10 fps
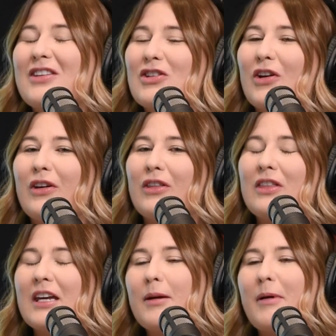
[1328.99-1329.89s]
So
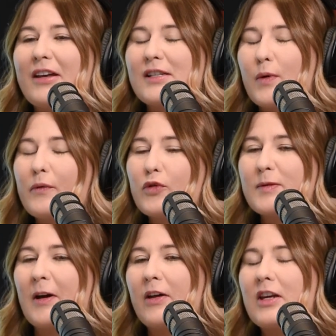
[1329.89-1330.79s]
think about a swivel
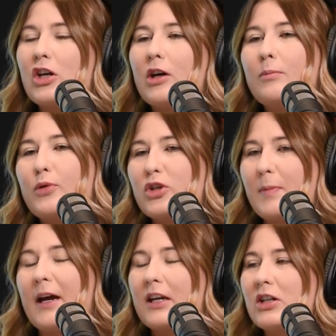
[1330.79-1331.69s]
spout that you can push
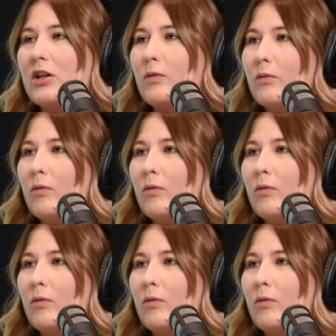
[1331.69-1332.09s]
back into the